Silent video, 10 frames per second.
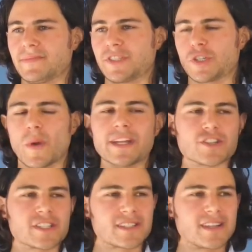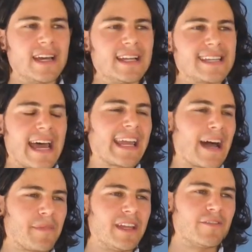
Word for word: So we just take up the